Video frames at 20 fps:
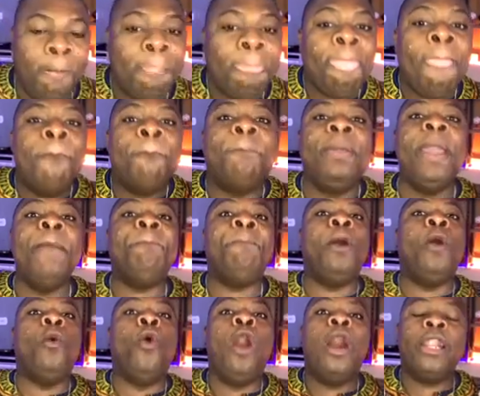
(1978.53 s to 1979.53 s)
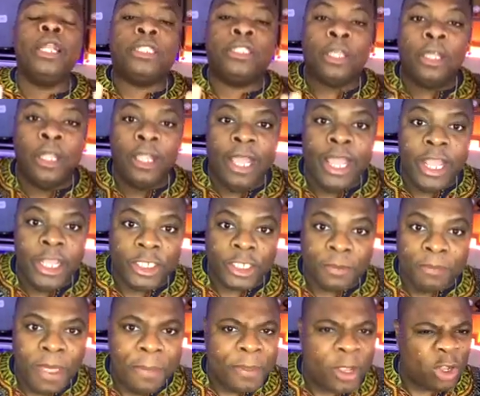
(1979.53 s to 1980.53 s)
people wanted to lynch me
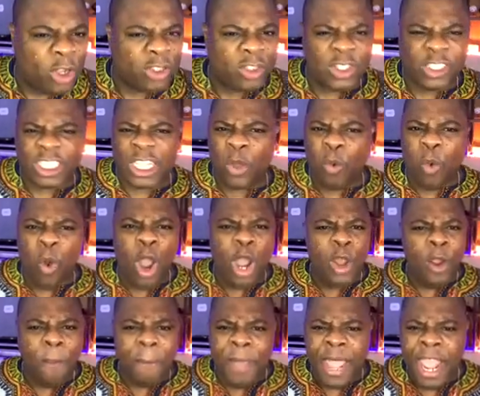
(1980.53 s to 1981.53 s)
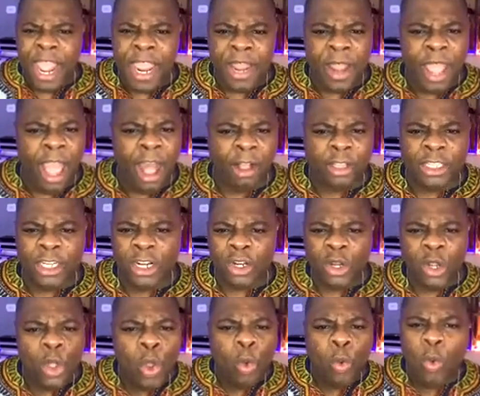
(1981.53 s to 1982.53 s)
because he said, "What do you mean, Elder?
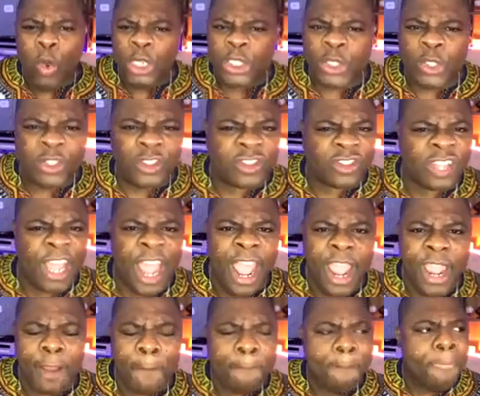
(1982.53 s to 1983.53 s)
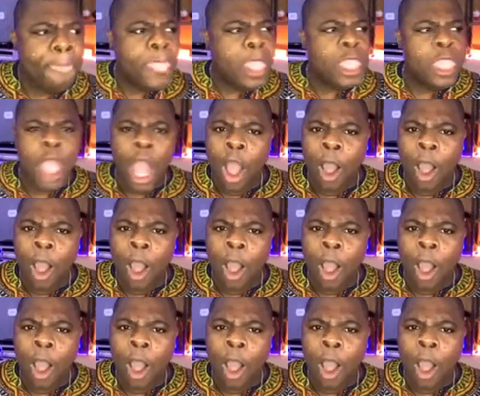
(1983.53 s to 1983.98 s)
What you're saying? No,